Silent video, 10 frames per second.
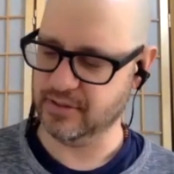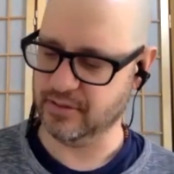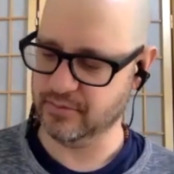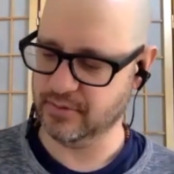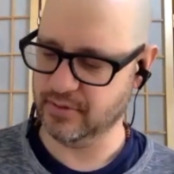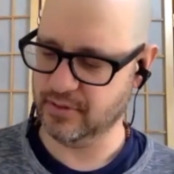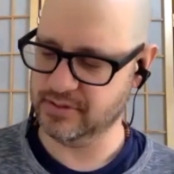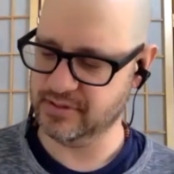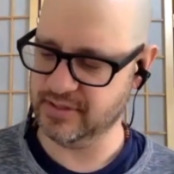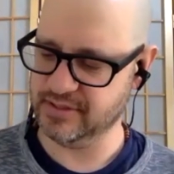So
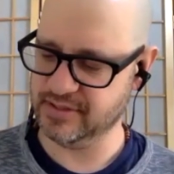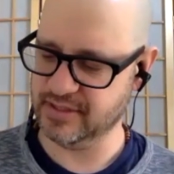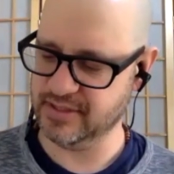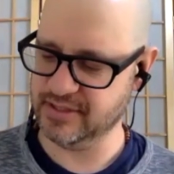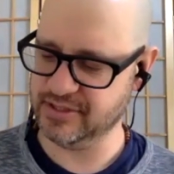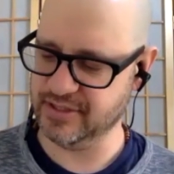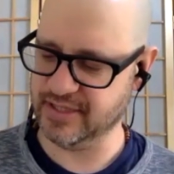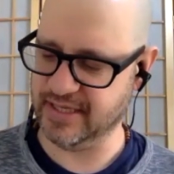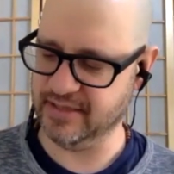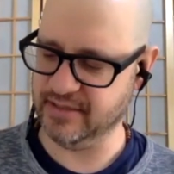it's a condition
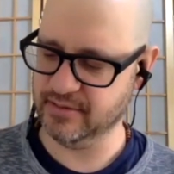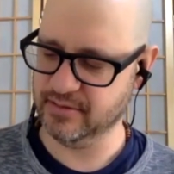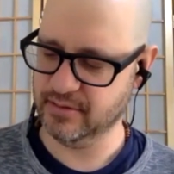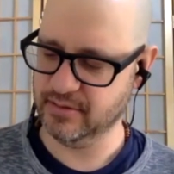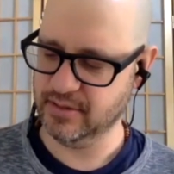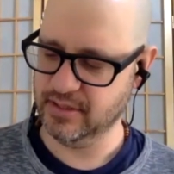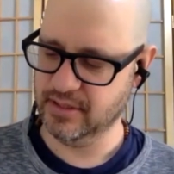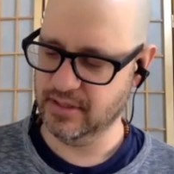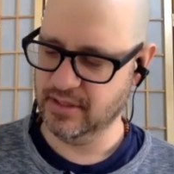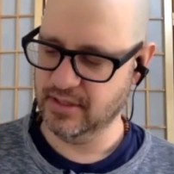that
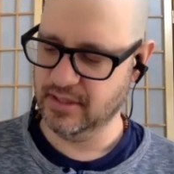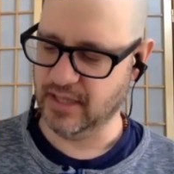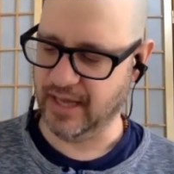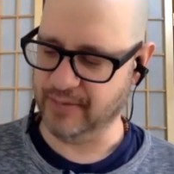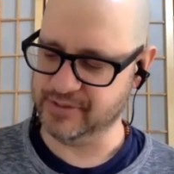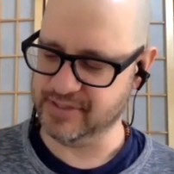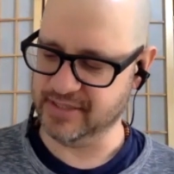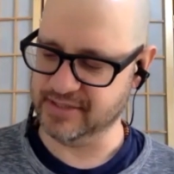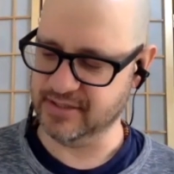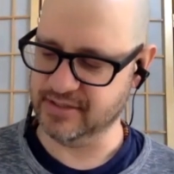I would
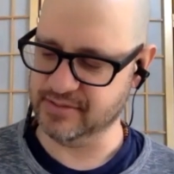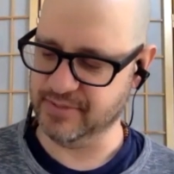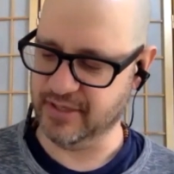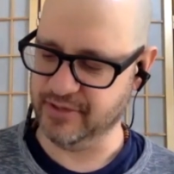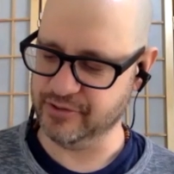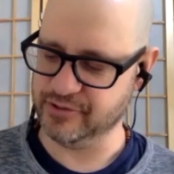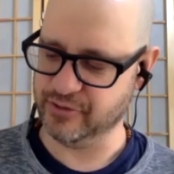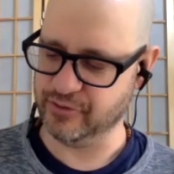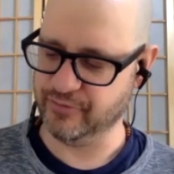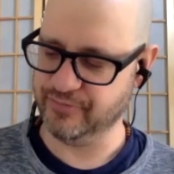say is a bit
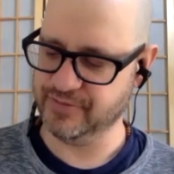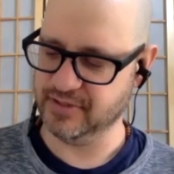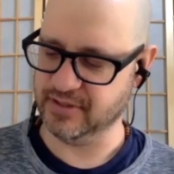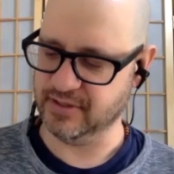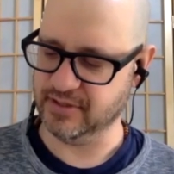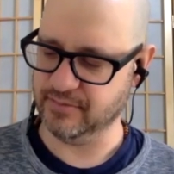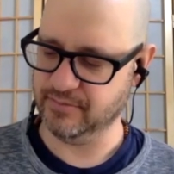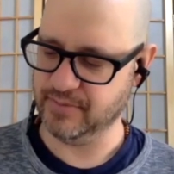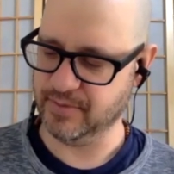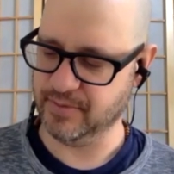underserved.
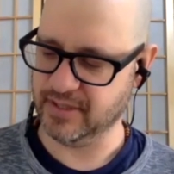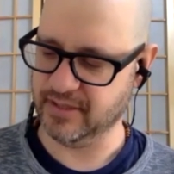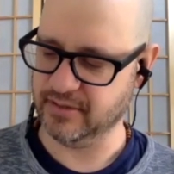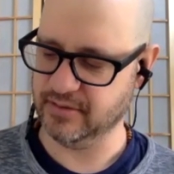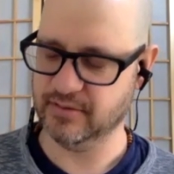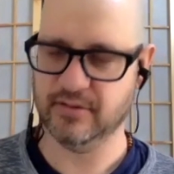People kind of